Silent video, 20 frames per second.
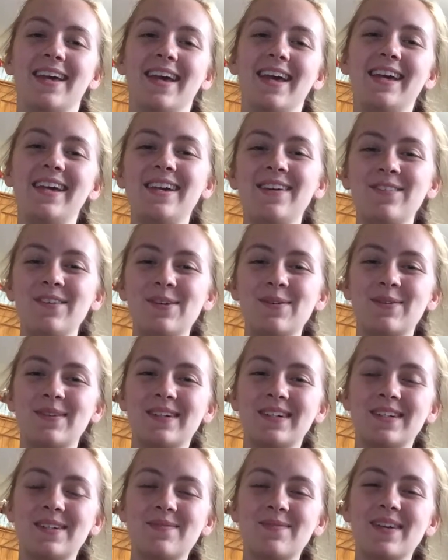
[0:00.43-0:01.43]
Hey
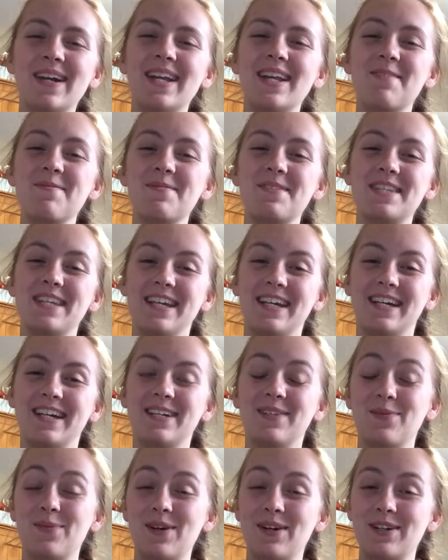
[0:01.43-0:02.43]
everyone, my name's Nia
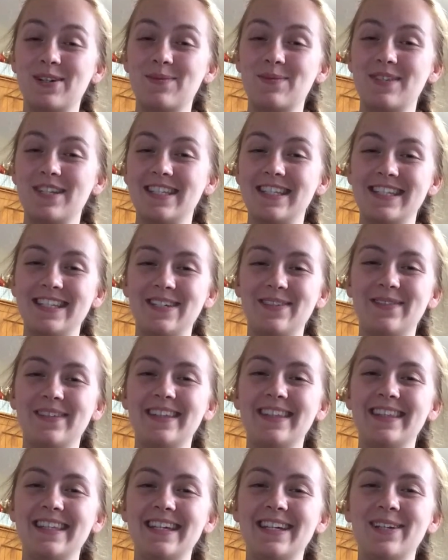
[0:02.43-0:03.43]
and welcome to Tea
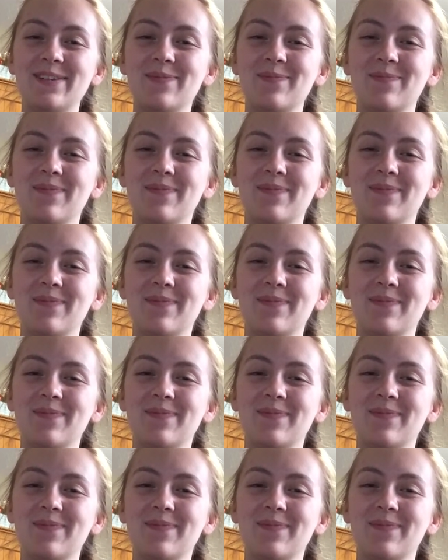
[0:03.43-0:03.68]
with Me.